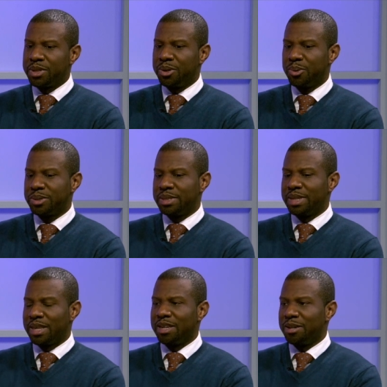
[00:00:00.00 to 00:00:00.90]
who
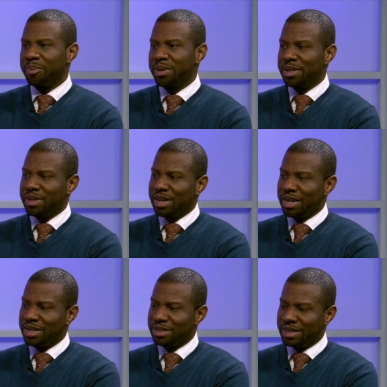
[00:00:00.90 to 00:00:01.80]
set up
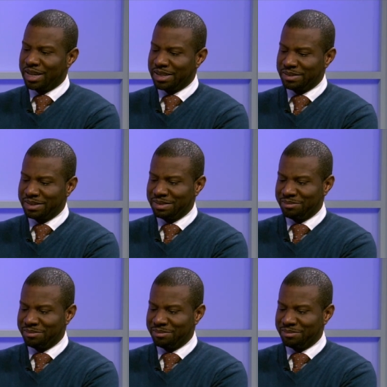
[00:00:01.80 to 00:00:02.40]
uh, uh,